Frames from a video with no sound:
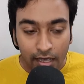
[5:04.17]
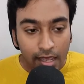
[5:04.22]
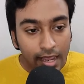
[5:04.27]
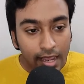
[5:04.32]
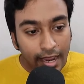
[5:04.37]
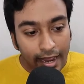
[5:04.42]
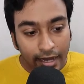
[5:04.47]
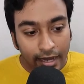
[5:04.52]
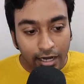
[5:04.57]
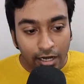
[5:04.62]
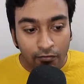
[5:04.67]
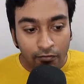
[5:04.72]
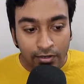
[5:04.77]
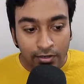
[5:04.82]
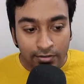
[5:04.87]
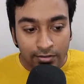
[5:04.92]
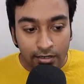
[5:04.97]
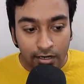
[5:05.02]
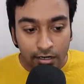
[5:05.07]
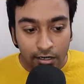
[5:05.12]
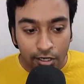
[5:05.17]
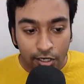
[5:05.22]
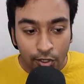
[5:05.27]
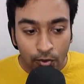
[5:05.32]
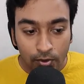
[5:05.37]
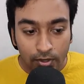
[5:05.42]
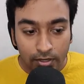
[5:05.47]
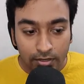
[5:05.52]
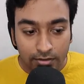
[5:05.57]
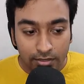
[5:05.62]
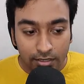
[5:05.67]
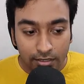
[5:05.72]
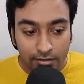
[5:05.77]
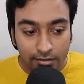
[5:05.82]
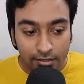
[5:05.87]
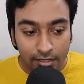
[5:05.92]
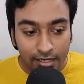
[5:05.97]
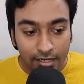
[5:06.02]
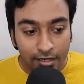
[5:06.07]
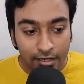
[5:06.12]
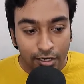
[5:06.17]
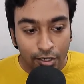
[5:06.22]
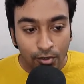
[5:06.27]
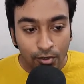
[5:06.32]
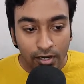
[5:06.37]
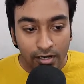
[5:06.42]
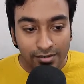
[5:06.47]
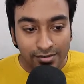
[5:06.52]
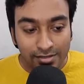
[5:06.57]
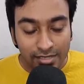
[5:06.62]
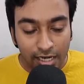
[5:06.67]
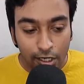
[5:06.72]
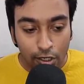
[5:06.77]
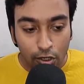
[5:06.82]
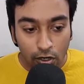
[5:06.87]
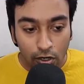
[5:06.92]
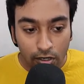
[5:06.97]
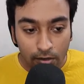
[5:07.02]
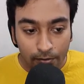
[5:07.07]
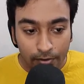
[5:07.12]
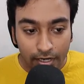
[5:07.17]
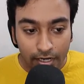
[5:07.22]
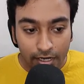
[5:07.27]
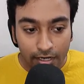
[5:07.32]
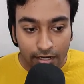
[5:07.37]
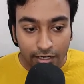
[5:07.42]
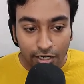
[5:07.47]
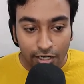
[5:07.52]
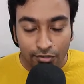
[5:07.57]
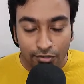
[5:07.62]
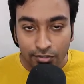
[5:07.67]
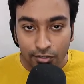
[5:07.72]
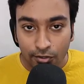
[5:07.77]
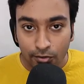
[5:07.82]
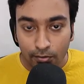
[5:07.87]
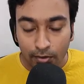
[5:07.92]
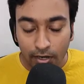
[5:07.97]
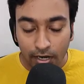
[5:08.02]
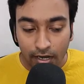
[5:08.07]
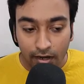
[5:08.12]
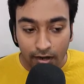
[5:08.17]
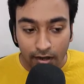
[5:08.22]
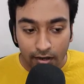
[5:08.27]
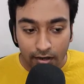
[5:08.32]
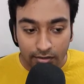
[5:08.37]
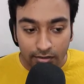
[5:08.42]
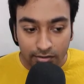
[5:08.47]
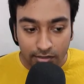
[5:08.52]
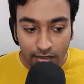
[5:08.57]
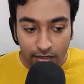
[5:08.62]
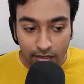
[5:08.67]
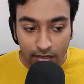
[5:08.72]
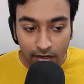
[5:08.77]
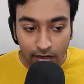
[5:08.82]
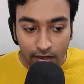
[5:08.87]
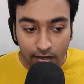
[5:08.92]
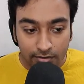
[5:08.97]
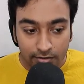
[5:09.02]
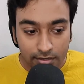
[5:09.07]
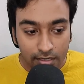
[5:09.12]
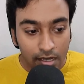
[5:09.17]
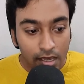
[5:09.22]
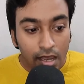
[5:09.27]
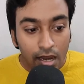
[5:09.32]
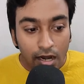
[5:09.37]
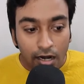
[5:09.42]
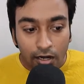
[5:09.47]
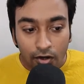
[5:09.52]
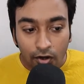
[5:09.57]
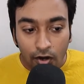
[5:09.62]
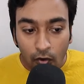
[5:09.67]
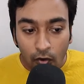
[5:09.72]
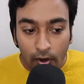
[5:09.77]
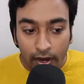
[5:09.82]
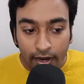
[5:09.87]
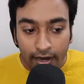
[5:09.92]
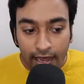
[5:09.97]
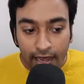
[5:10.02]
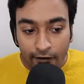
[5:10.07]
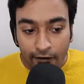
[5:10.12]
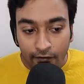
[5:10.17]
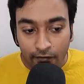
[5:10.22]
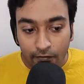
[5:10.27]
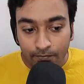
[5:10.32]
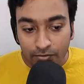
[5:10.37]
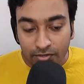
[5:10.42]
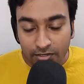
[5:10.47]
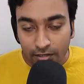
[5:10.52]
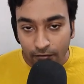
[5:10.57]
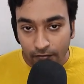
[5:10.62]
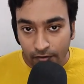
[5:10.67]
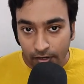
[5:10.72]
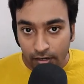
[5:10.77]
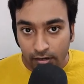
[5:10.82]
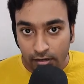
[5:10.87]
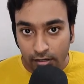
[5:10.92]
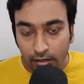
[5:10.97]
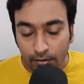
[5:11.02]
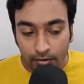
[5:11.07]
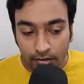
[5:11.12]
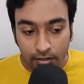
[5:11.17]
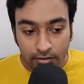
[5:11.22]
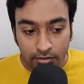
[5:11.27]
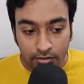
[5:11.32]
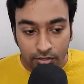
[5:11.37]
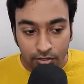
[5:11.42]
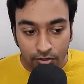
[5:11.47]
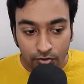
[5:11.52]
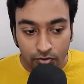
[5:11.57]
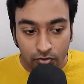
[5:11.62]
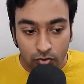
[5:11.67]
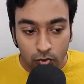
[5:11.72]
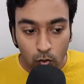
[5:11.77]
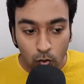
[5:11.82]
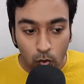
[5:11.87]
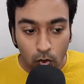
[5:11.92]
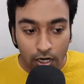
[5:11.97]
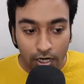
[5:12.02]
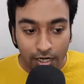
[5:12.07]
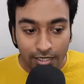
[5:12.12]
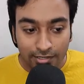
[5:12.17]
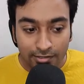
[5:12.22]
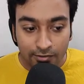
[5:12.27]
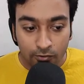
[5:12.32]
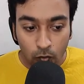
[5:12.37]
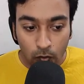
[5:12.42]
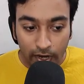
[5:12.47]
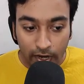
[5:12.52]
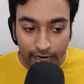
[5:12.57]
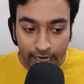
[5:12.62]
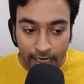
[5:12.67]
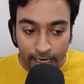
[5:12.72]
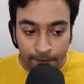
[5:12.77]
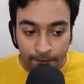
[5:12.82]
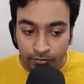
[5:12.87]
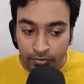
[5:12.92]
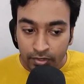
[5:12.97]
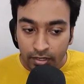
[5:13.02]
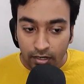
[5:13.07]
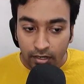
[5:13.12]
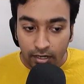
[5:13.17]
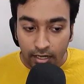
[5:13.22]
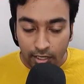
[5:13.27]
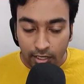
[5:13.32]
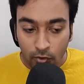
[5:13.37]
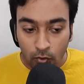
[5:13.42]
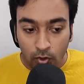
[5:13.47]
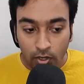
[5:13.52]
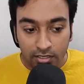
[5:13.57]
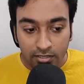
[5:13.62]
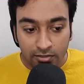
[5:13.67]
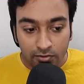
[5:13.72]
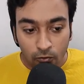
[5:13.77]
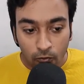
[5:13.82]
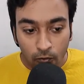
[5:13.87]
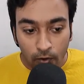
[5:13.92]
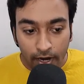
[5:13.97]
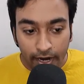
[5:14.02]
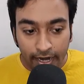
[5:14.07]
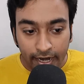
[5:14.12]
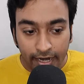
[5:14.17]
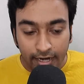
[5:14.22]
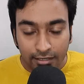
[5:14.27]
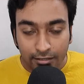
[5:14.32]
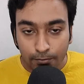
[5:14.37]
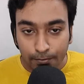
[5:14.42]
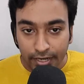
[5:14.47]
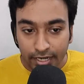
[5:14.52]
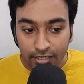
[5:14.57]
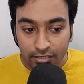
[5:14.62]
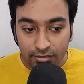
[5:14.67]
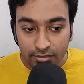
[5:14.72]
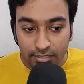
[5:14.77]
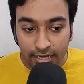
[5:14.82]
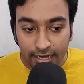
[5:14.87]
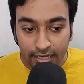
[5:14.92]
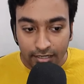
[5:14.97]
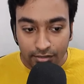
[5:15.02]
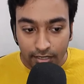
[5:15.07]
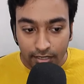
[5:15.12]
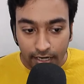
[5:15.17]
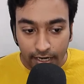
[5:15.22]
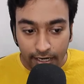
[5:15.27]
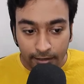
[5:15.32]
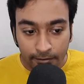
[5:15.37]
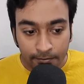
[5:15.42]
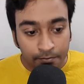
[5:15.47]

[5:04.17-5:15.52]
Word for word: and it will start a new instance here you can see it automatically resumed my last task now i have several commands to use one is y another one is y space dash n